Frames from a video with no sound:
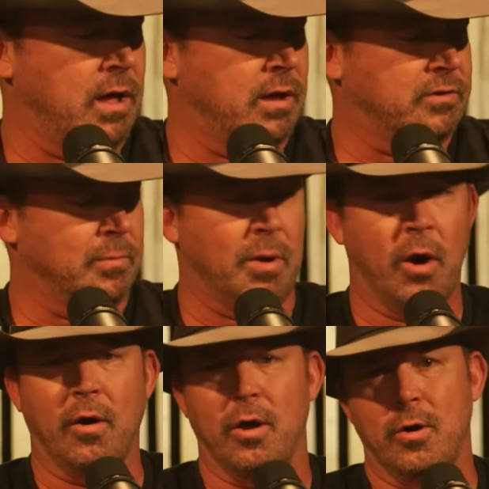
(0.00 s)

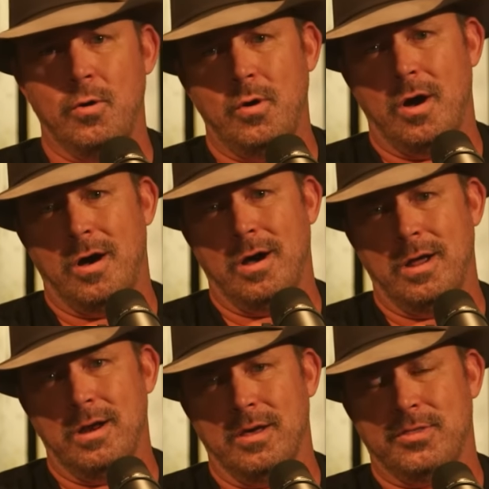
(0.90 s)
Tomorrow
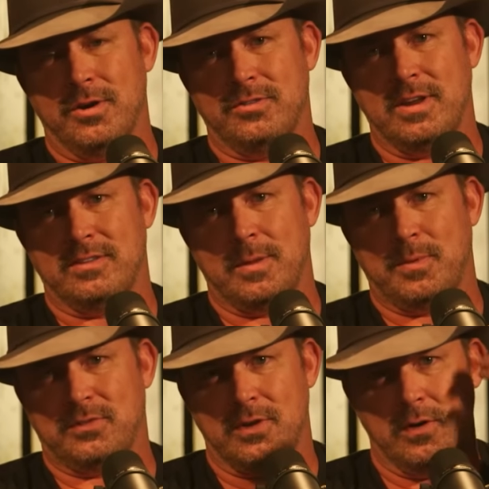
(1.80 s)
on Thursday's
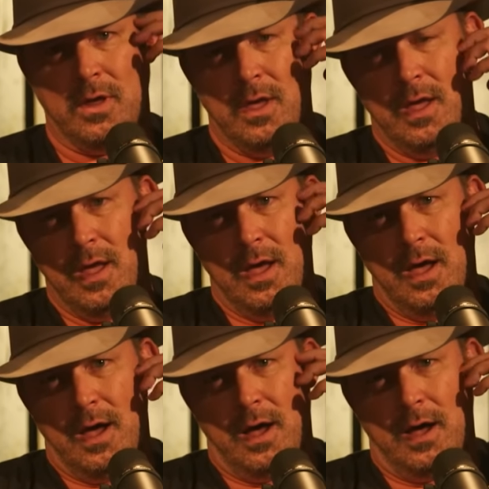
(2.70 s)
episode,
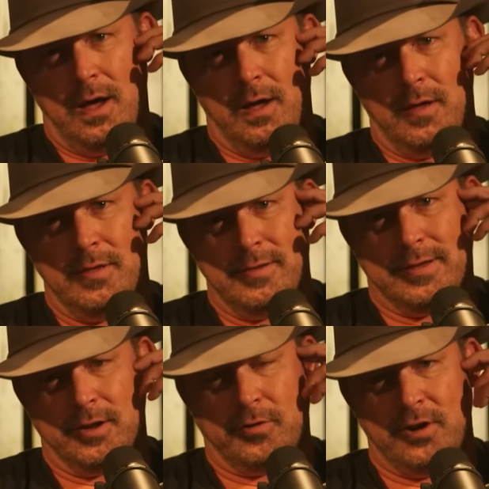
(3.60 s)

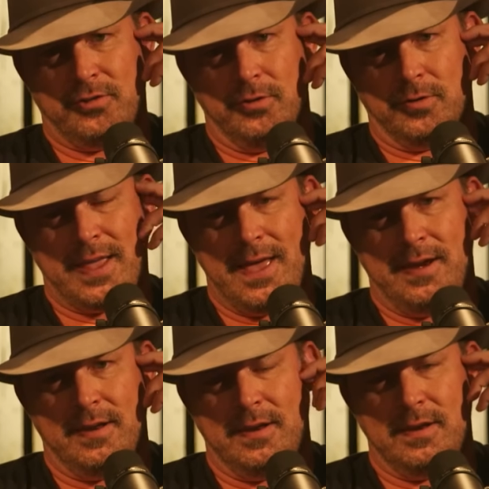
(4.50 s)
congressional
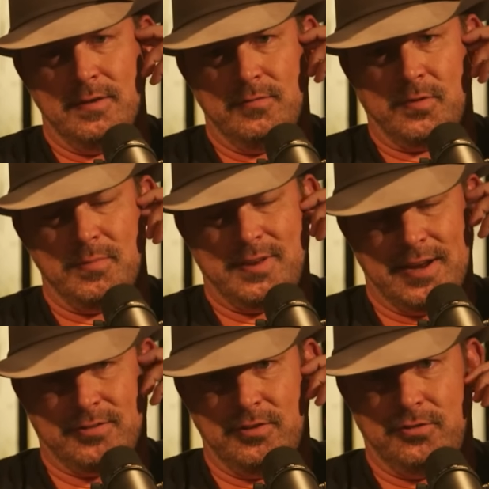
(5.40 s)
candidate from
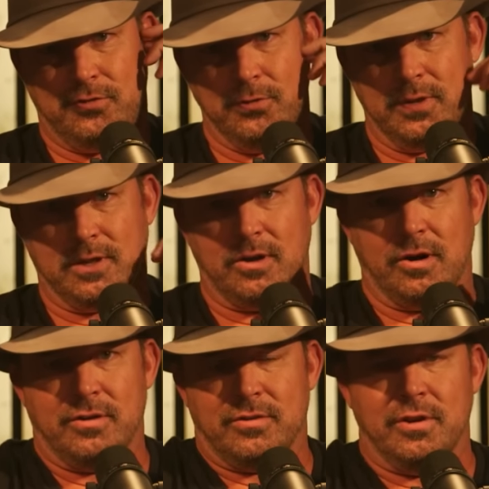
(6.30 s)
Texas, Julie
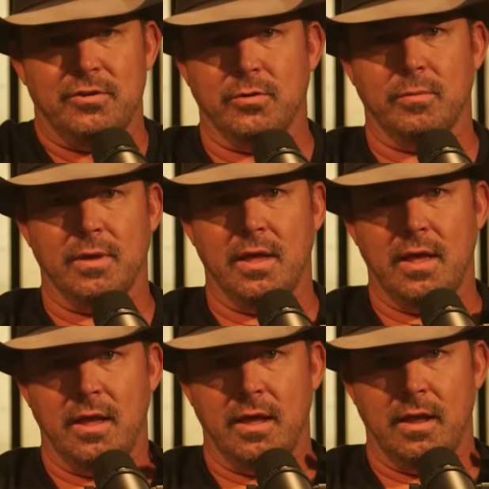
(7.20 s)
Clark, is going to join me,
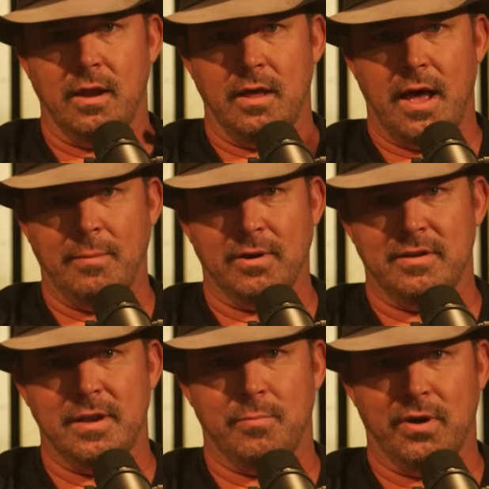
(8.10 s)
and I'm
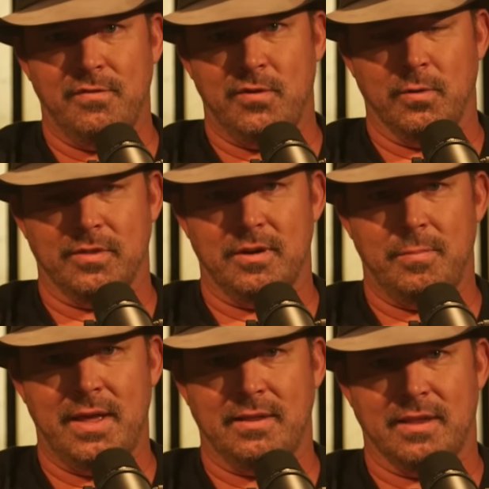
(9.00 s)
going to debrief you on the
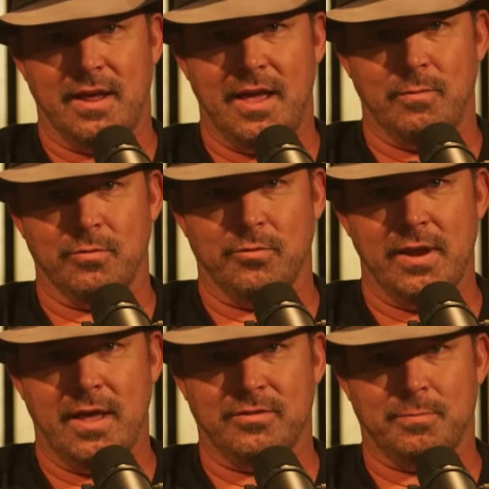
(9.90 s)
debate that I had with
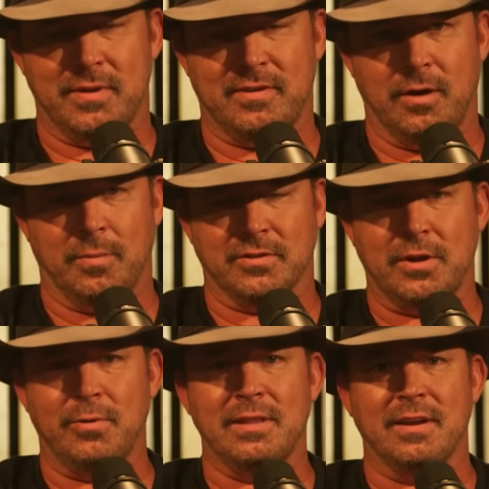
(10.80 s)
Riaz Patel, because
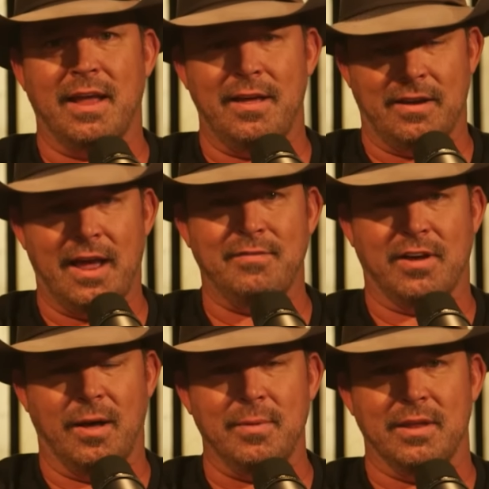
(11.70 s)
I read the live
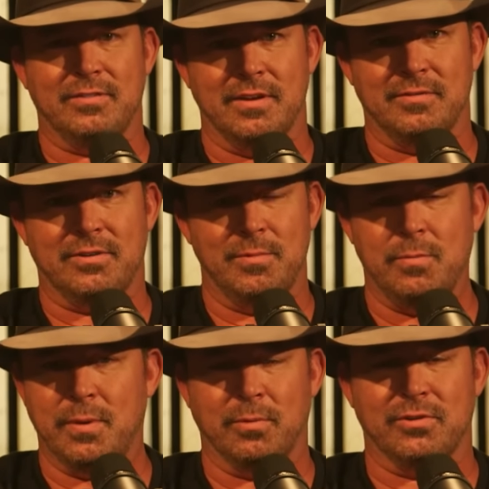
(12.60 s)
comments, and some of
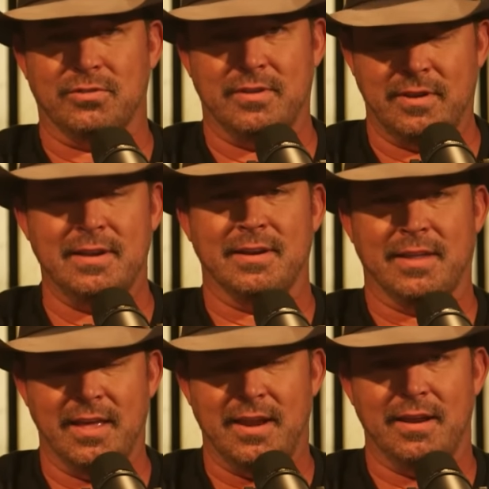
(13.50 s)
you people just
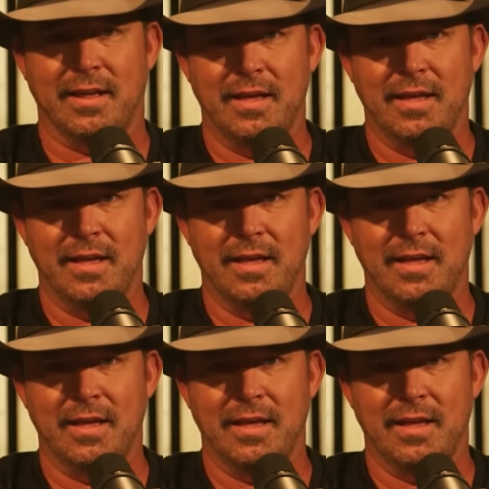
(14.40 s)
didn't get it.